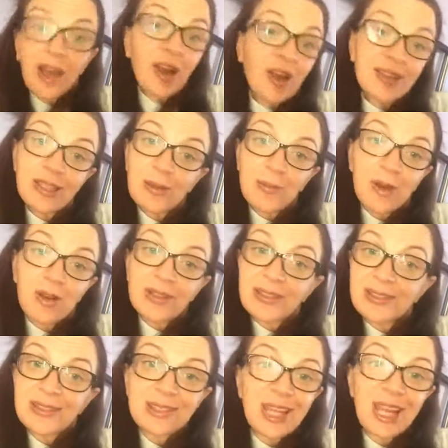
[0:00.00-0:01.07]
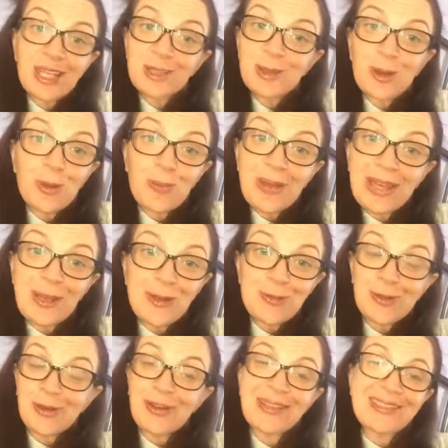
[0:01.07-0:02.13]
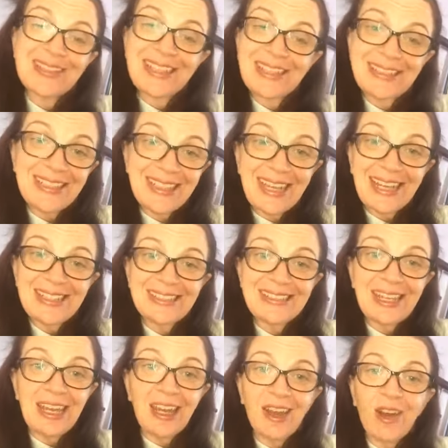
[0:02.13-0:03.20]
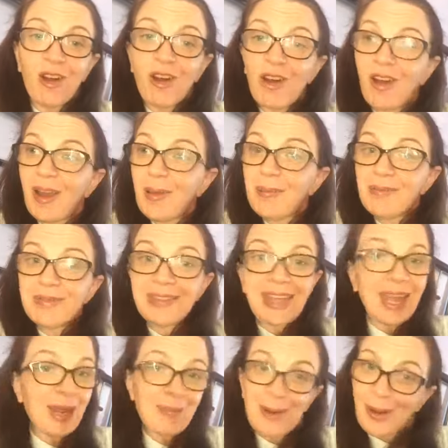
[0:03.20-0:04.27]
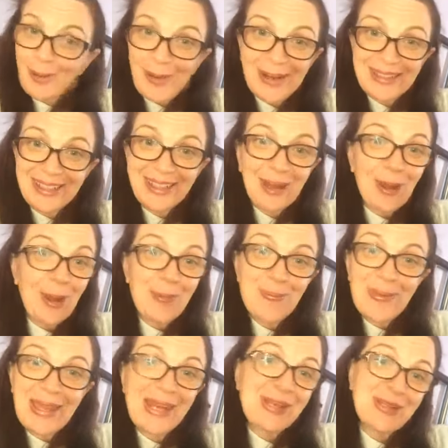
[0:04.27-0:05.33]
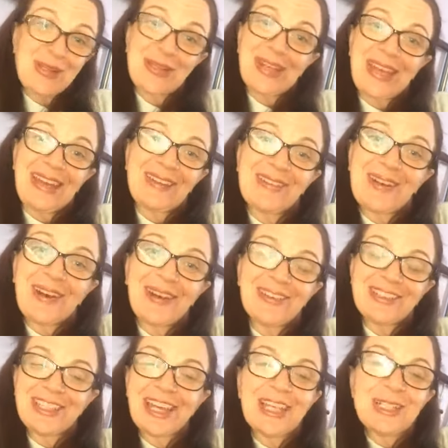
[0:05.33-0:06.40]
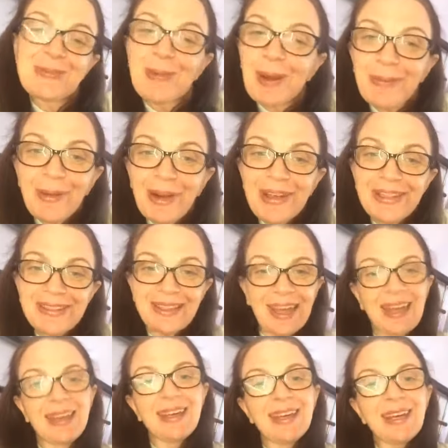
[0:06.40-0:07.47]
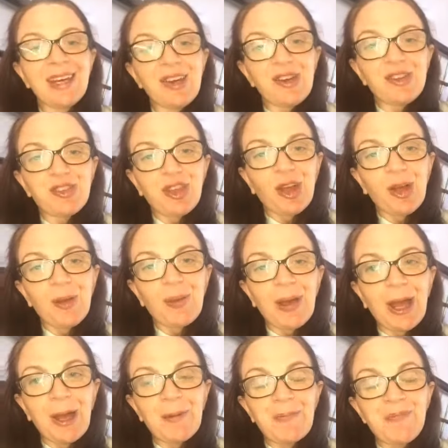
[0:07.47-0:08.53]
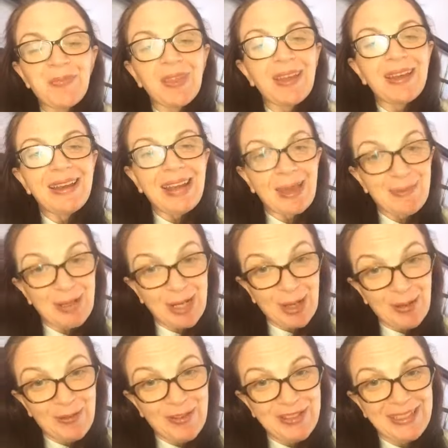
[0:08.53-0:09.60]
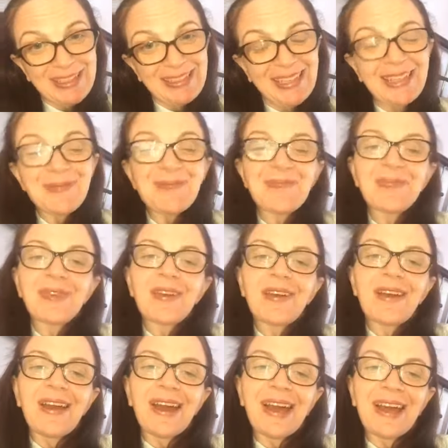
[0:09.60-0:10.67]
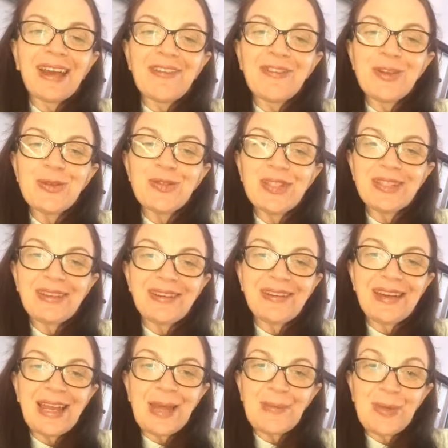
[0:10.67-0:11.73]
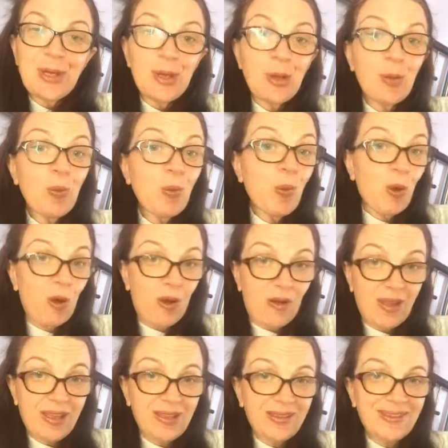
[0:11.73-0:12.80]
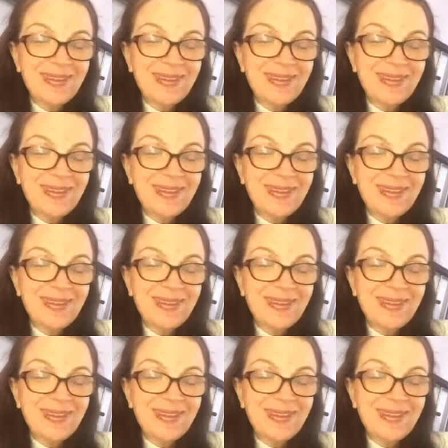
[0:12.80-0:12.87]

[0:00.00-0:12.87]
I don't mind. It's, it's not me who's procrastinating against it. I'm getting my work done. I'm being a good girl. I've changed my mindset. So um, let me know if you did it, and if you didn't, let me know why.